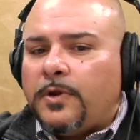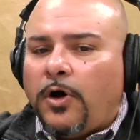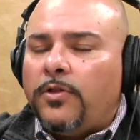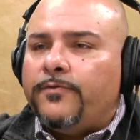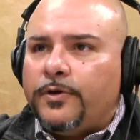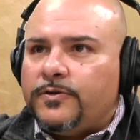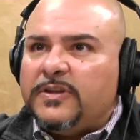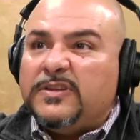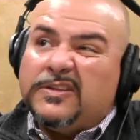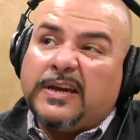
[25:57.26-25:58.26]
All of those,
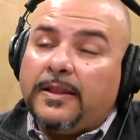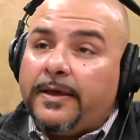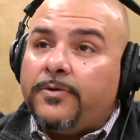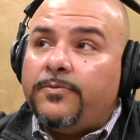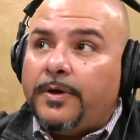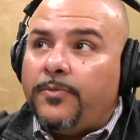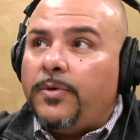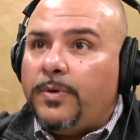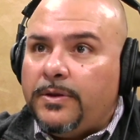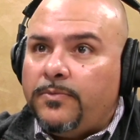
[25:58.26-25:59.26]
it's kind of like,
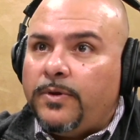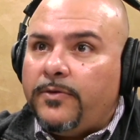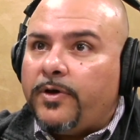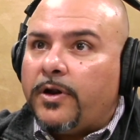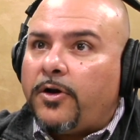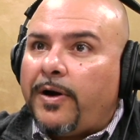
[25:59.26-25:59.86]
when you've got a car